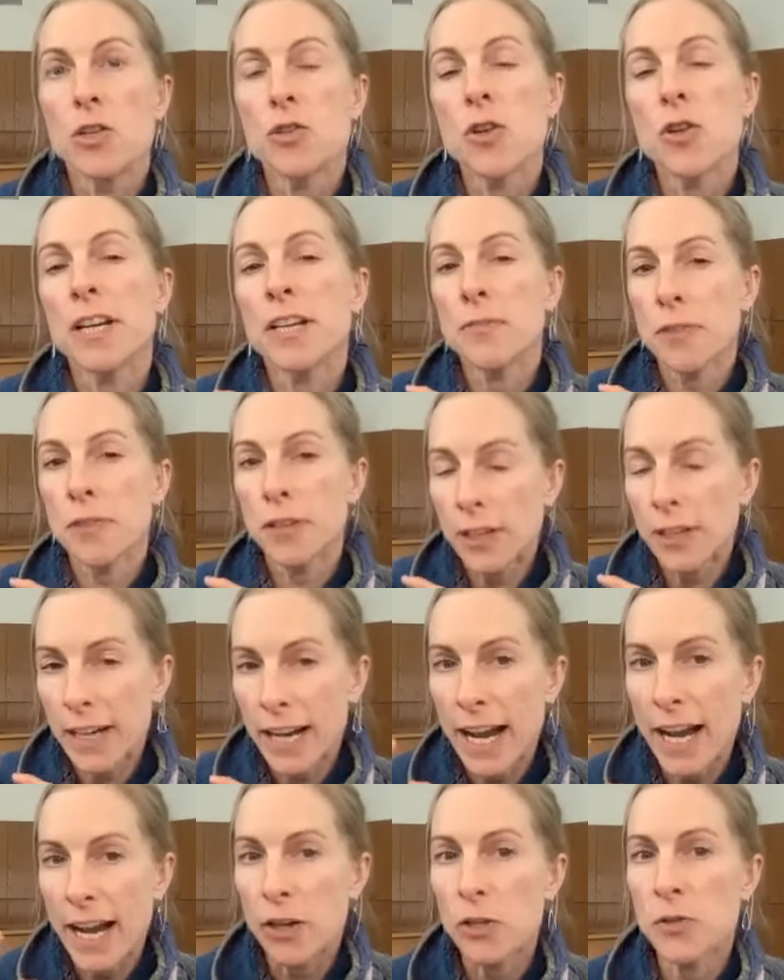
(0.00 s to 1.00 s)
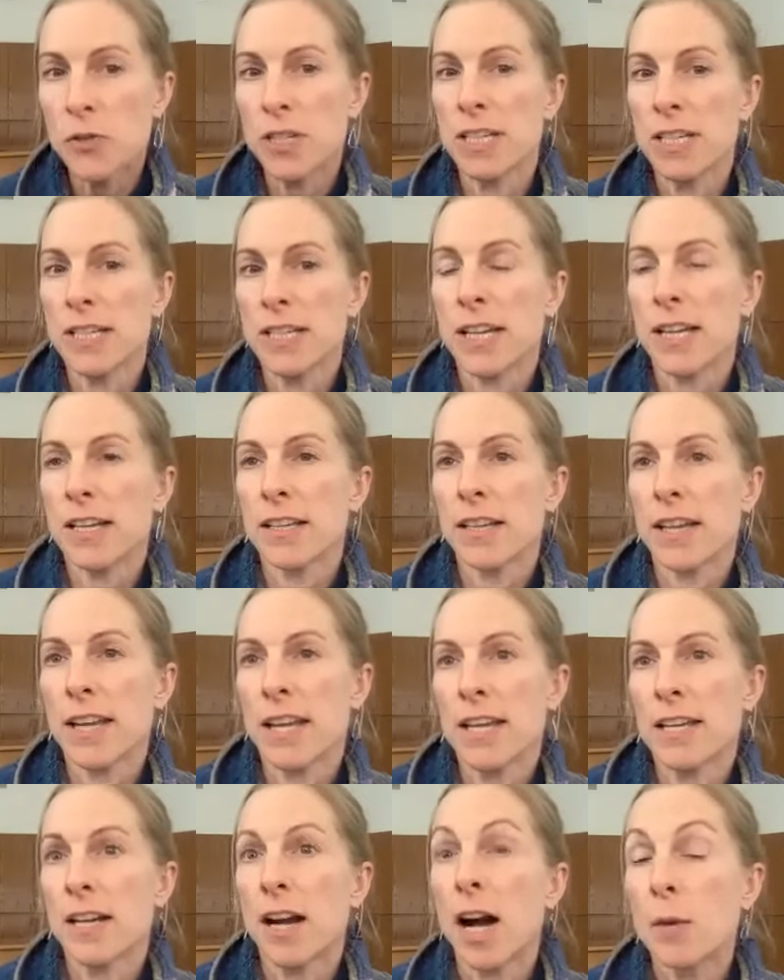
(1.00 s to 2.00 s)
trying to figure out how you can get
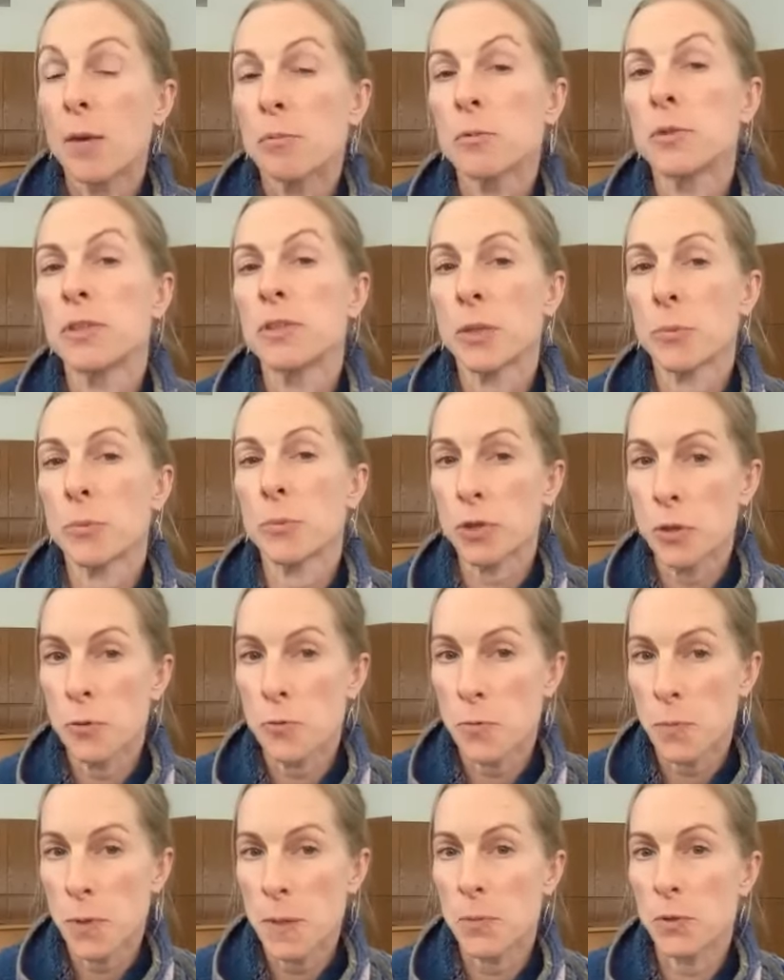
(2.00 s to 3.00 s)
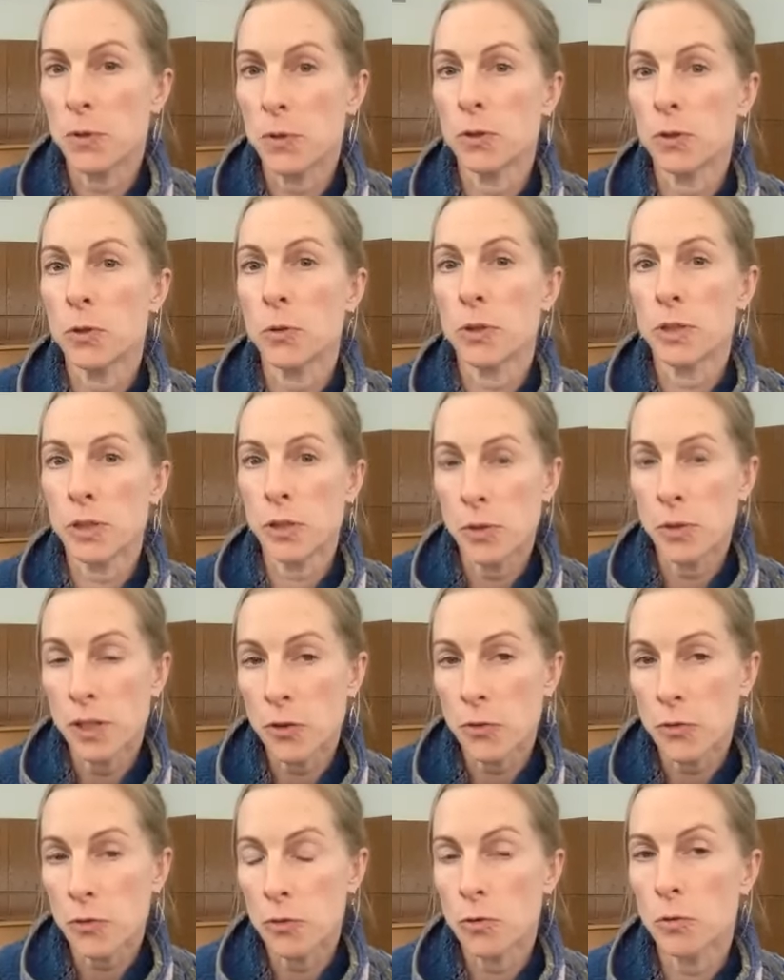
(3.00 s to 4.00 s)
a comparable number of people who are going
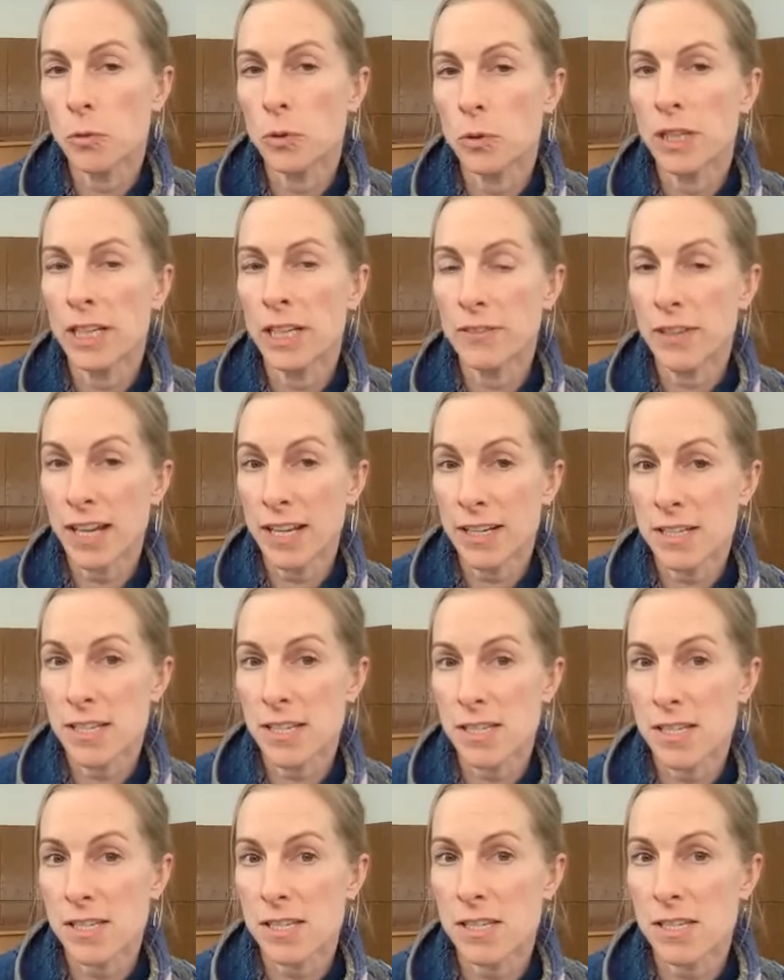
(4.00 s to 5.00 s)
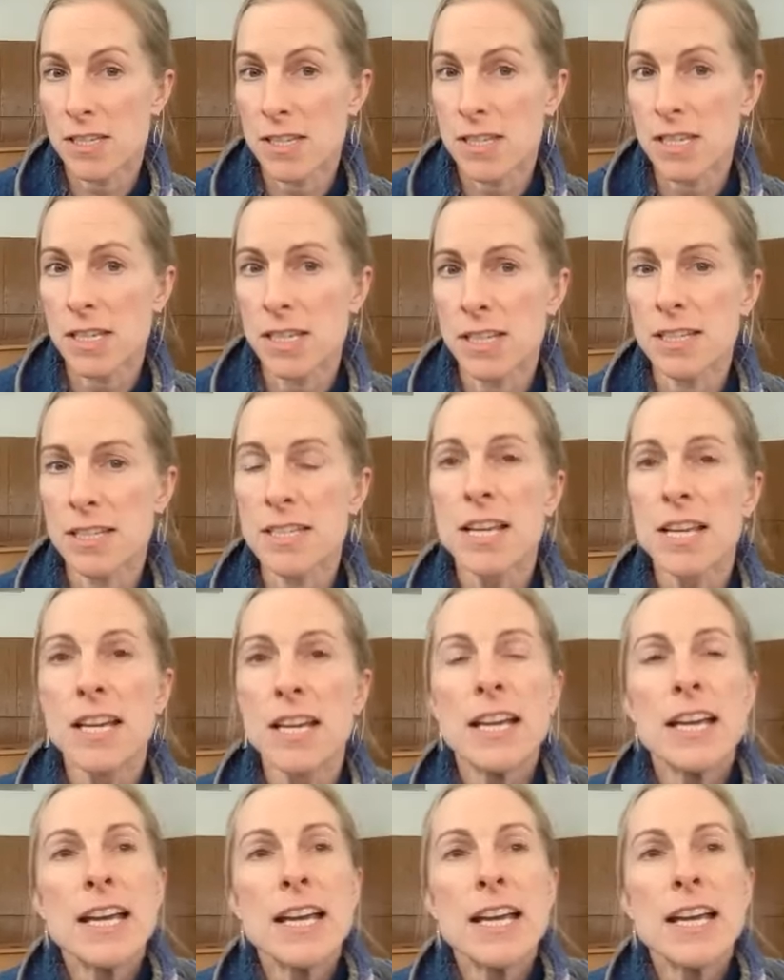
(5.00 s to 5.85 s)
through who will have access to the seeds.